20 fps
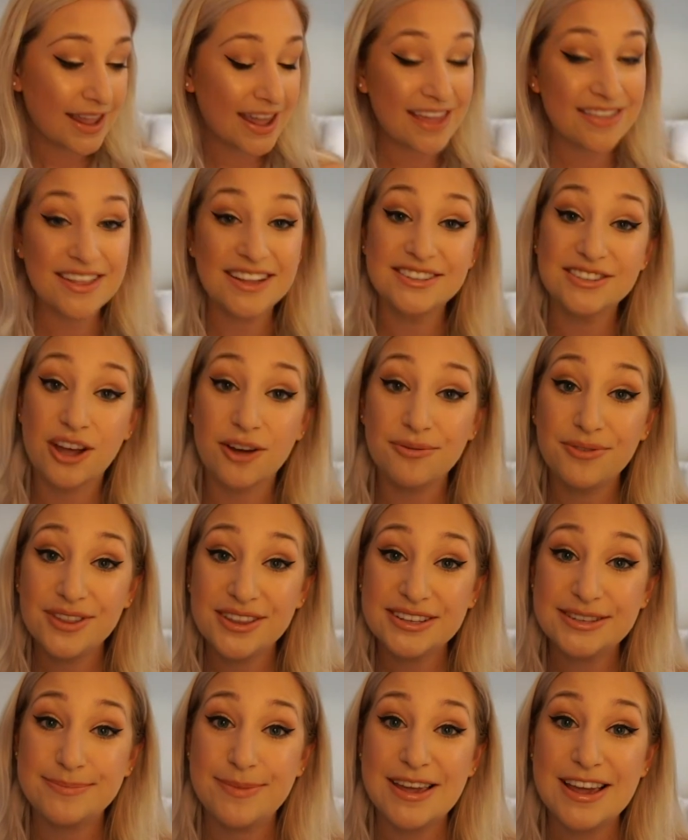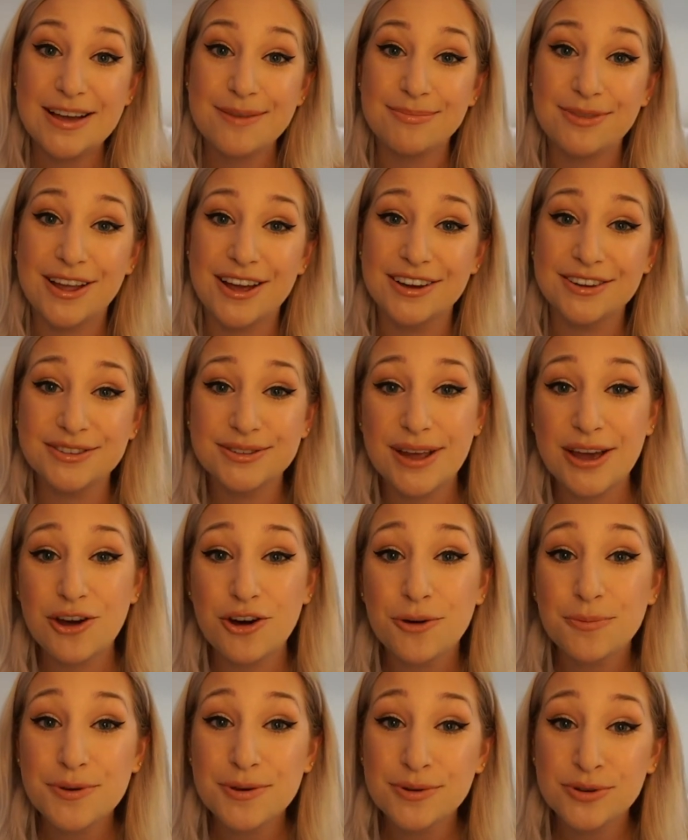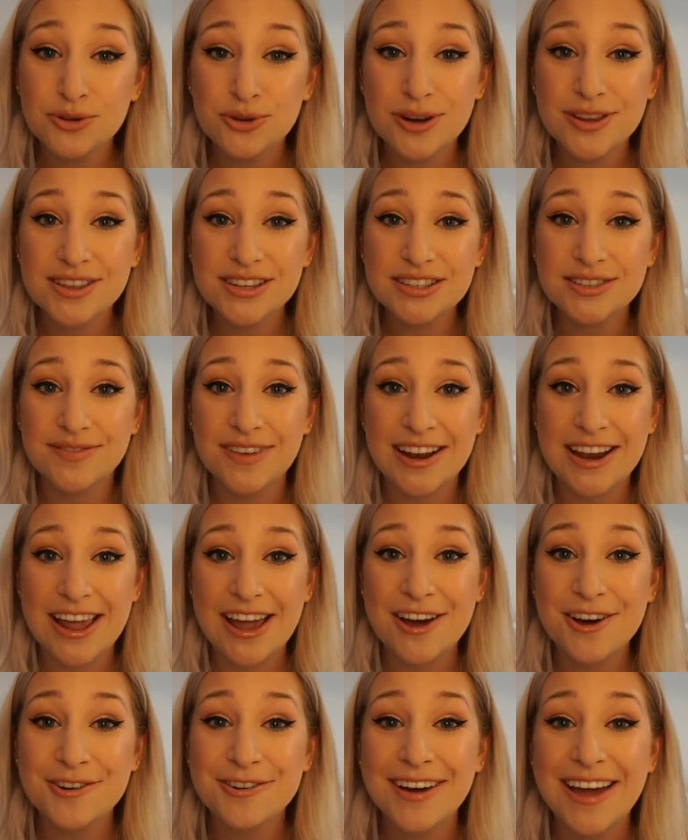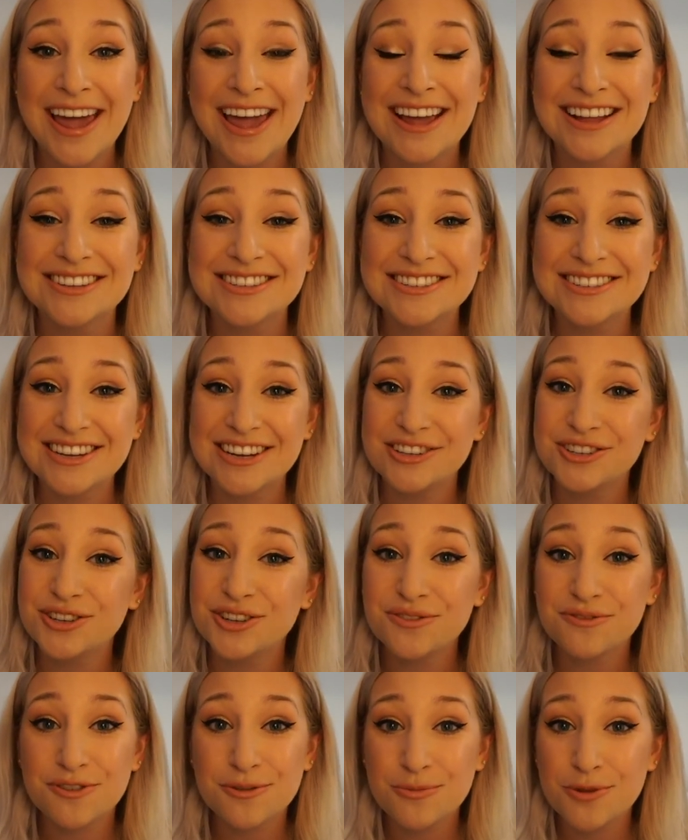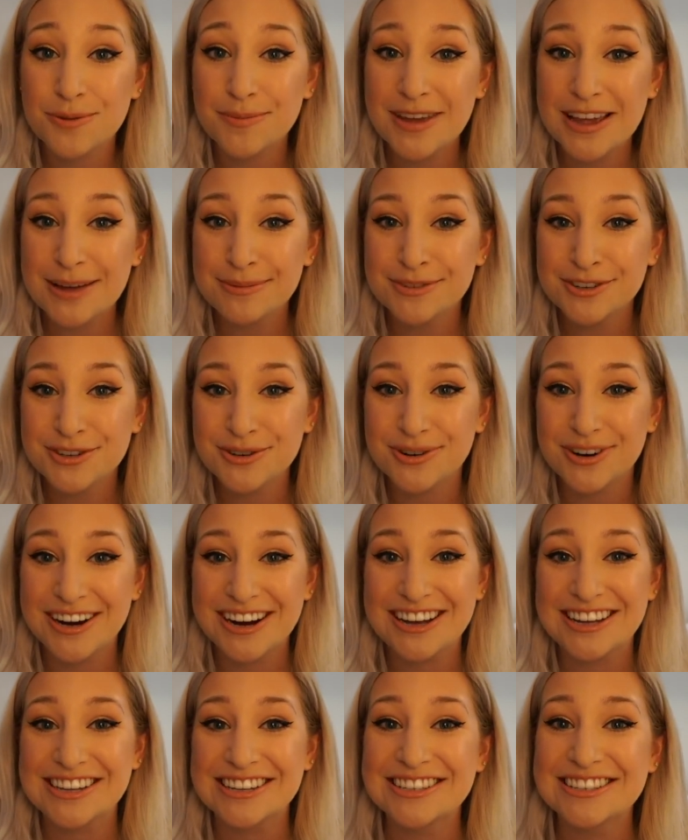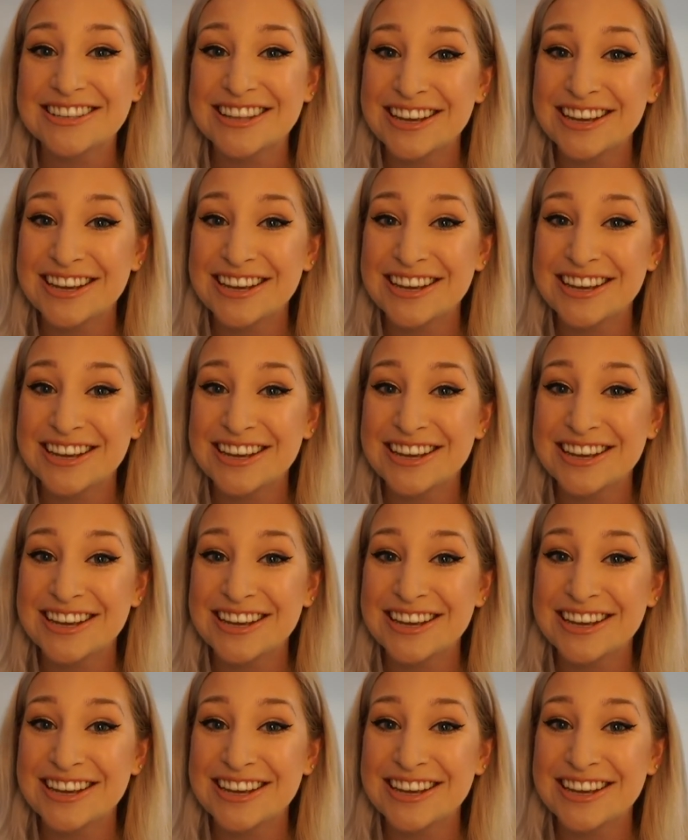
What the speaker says: And that's all for this makeup look. So I hope you enjoyed this video, and stay tuned for more makeup tutorials.